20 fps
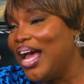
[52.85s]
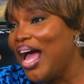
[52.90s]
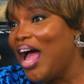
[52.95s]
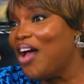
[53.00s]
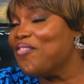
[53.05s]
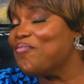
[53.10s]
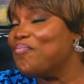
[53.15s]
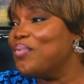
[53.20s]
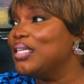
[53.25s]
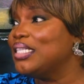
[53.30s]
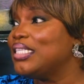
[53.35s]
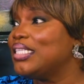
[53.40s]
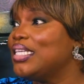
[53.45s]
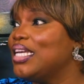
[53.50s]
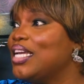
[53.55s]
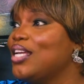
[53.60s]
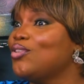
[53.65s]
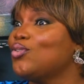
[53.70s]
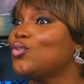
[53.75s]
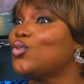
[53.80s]
I've been
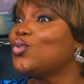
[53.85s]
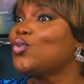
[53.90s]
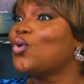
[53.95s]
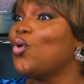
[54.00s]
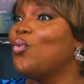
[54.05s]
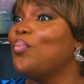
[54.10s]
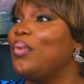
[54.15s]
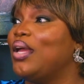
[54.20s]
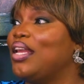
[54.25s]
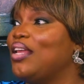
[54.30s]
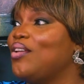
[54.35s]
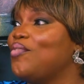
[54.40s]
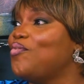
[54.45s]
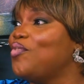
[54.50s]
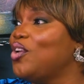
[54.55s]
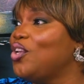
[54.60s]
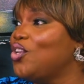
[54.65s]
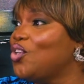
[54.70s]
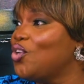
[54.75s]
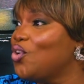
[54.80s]
seeing so many
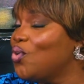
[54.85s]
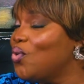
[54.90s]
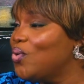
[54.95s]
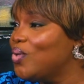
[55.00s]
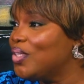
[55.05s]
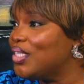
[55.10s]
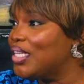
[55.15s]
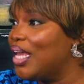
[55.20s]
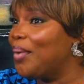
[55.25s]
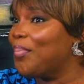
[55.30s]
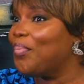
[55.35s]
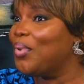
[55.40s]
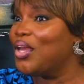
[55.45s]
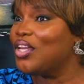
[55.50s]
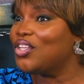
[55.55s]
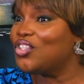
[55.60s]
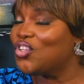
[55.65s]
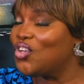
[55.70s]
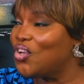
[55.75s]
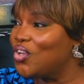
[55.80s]
videos and
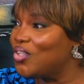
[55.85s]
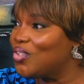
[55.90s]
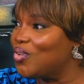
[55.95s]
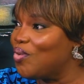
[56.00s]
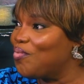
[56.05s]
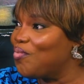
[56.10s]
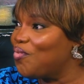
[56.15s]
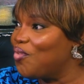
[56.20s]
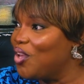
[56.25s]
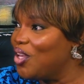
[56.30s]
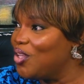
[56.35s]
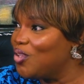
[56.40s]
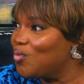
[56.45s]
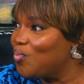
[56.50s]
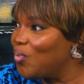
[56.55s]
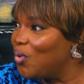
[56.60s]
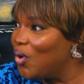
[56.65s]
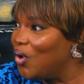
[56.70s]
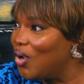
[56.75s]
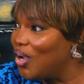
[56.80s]
pictures on
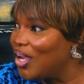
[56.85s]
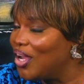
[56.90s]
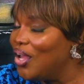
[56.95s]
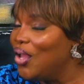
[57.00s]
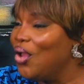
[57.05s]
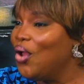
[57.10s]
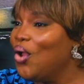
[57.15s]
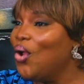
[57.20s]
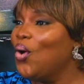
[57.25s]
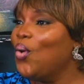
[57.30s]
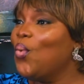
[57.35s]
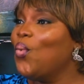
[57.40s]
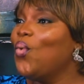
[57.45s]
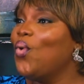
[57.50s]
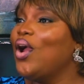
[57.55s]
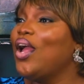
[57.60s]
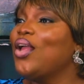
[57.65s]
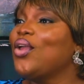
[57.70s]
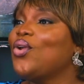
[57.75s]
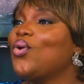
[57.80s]
Facebook
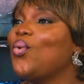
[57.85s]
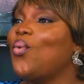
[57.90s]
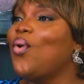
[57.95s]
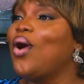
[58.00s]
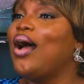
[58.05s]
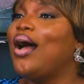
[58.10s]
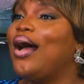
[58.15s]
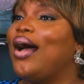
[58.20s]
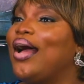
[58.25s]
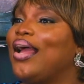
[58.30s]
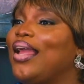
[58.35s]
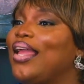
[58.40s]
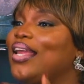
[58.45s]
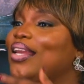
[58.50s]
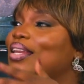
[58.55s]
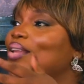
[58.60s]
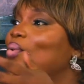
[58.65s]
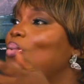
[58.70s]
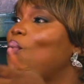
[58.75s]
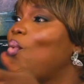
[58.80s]
where you are in
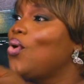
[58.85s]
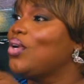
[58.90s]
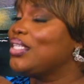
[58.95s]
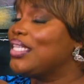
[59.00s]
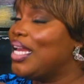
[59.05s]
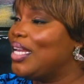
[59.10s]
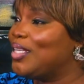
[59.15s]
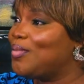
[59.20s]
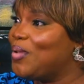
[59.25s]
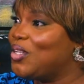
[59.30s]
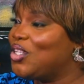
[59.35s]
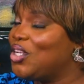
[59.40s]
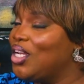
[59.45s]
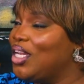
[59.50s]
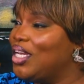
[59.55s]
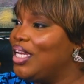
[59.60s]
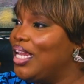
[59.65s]
the water, especially the